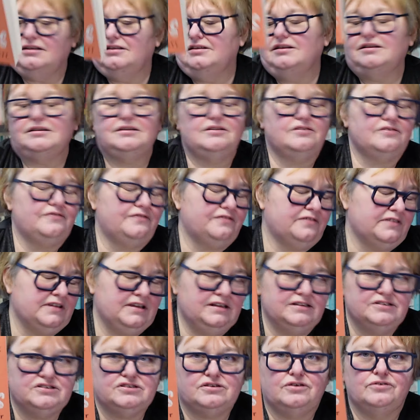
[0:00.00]
a lot of
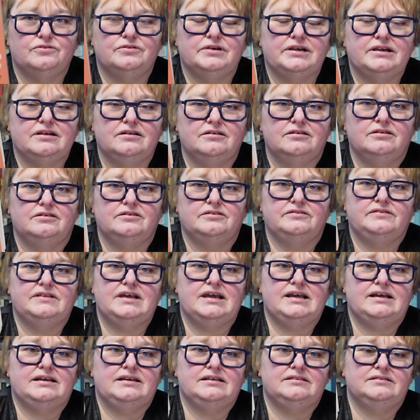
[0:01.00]
things going on,
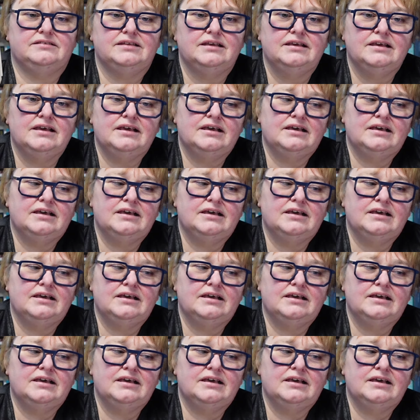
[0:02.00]
and